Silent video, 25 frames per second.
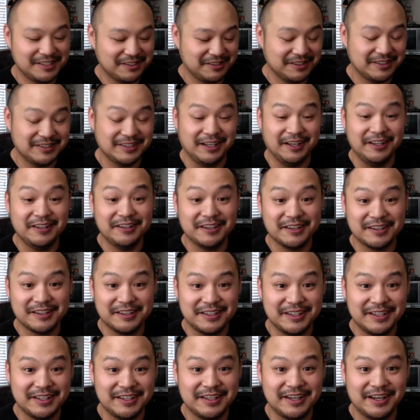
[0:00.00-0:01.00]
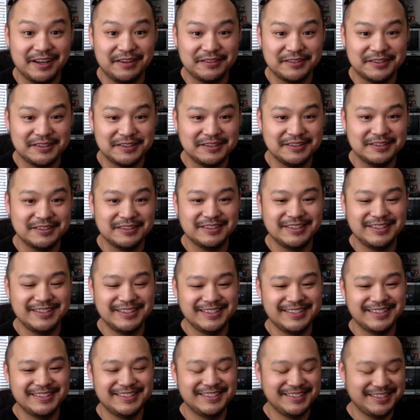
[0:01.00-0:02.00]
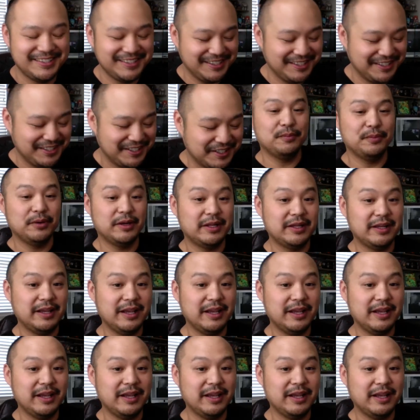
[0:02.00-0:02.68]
At least I thought I didn't have to. But